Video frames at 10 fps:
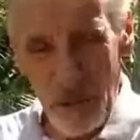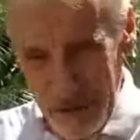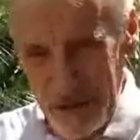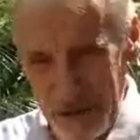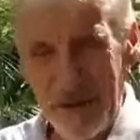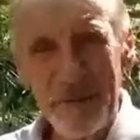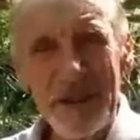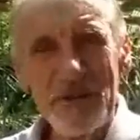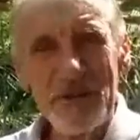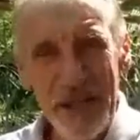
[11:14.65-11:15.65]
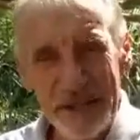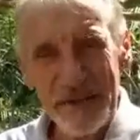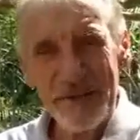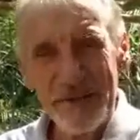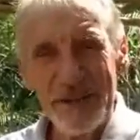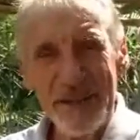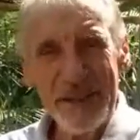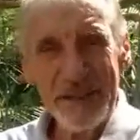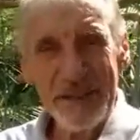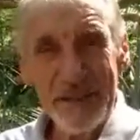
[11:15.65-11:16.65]
quality of my
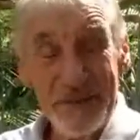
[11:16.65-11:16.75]
creativity.